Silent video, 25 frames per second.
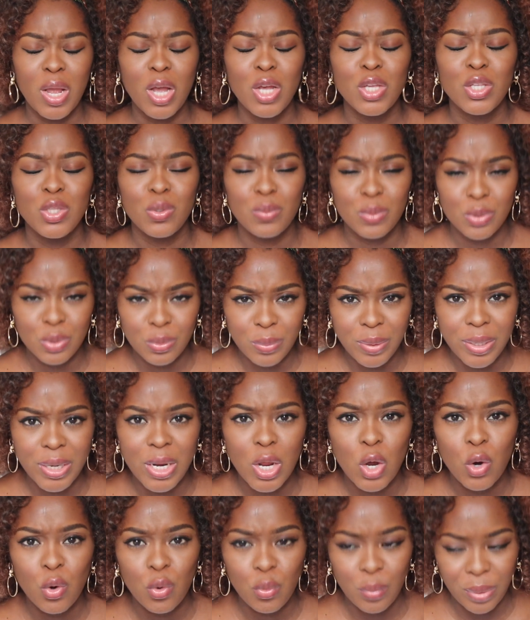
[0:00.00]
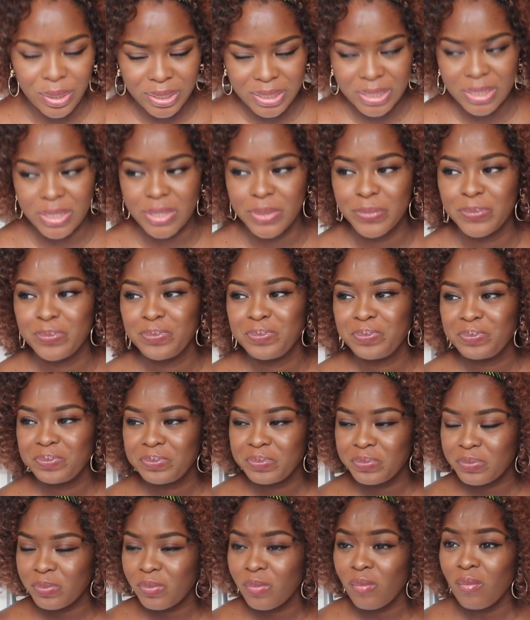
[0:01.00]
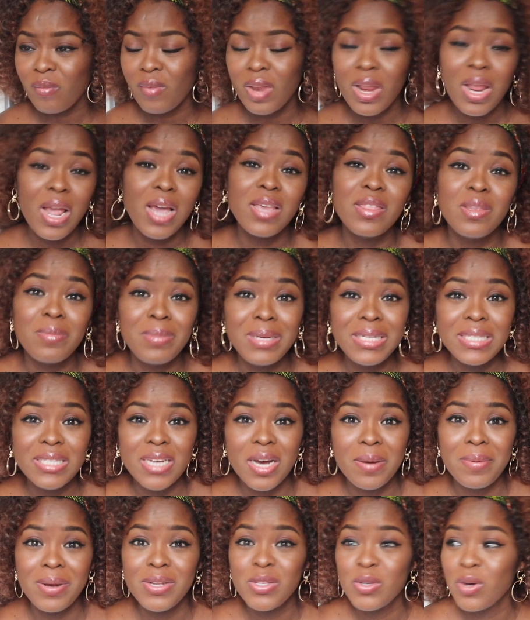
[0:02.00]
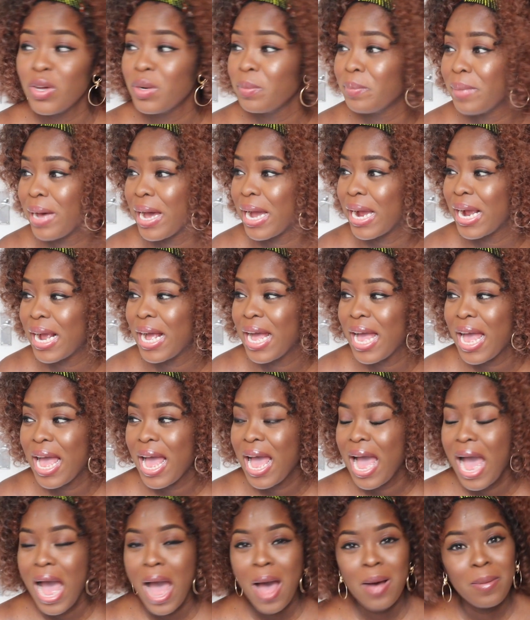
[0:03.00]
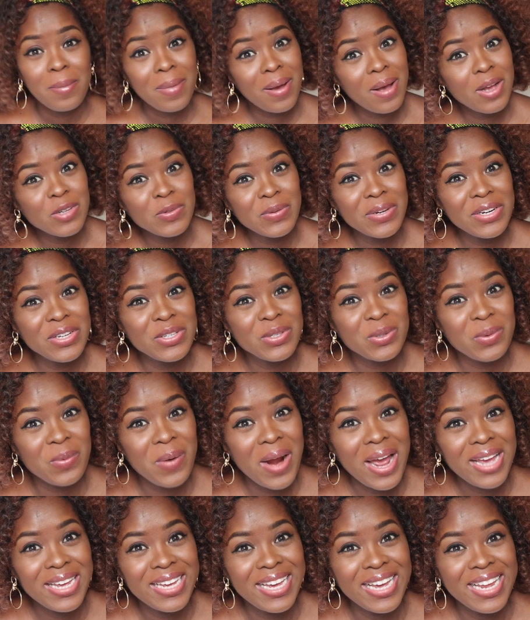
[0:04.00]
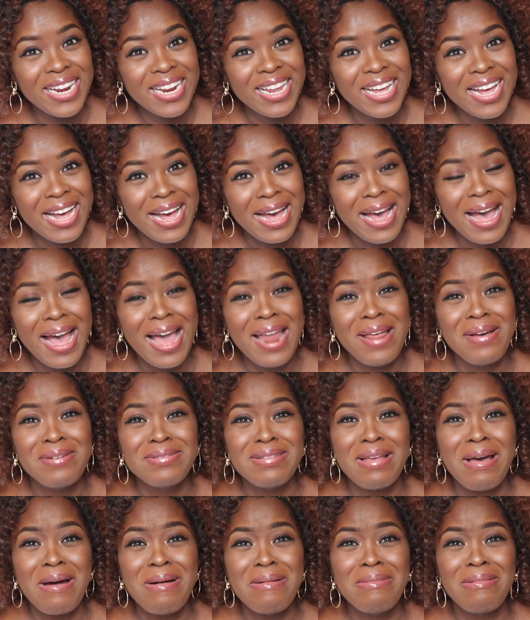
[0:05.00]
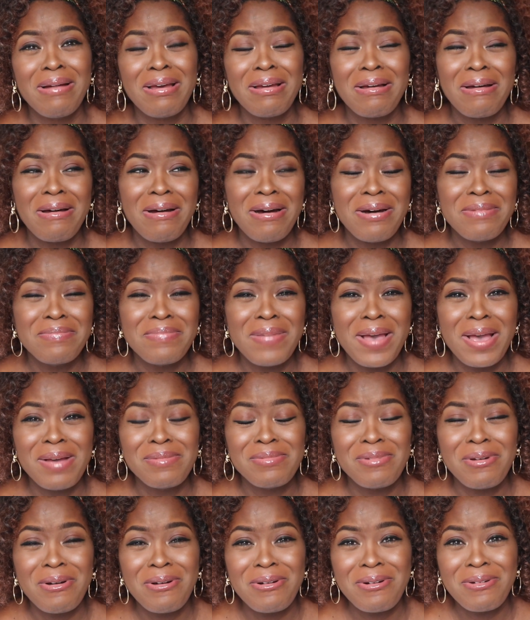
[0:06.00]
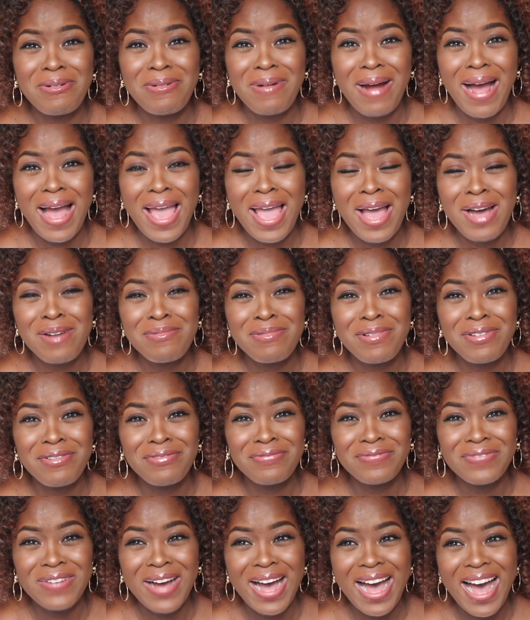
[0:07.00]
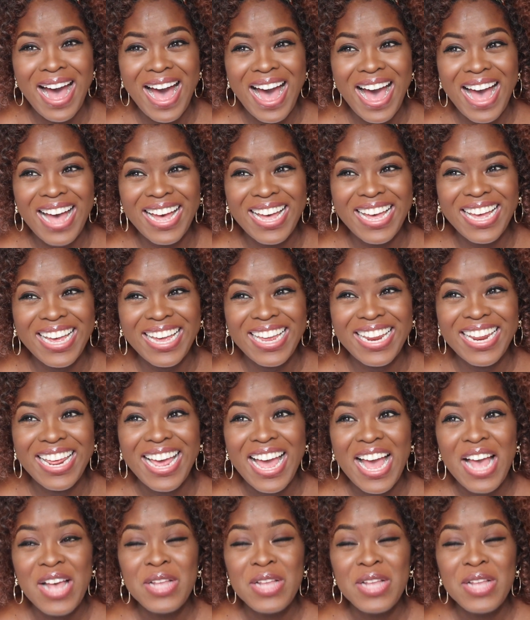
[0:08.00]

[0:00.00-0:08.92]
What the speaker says: You were doing great. In the meantime, I turned back. My husband is crying. I was like, oh my god, babe, don't cry, I'll be fine.